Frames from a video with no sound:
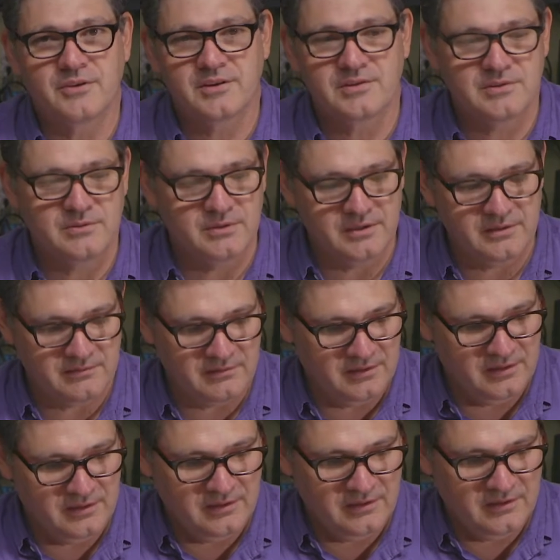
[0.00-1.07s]
this unit
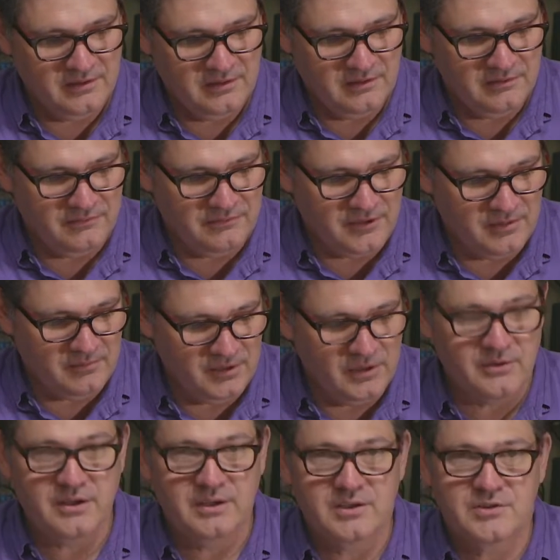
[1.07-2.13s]
from
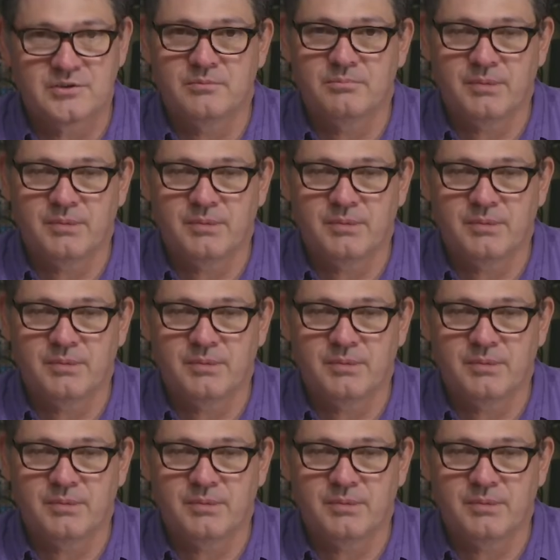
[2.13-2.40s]
your initial